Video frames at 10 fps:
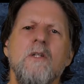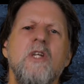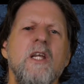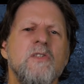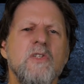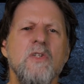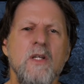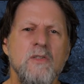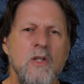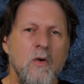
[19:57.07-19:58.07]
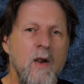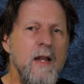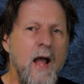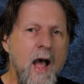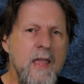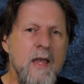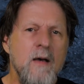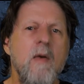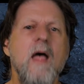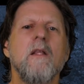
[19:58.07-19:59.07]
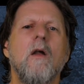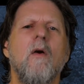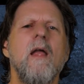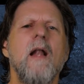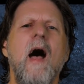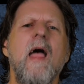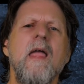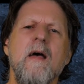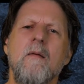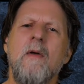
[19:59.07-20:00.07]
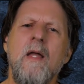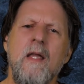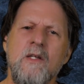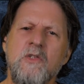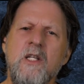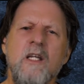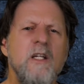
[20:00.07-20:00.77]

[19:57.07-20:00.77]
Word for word: Jesus is the great I am, and the great I am is the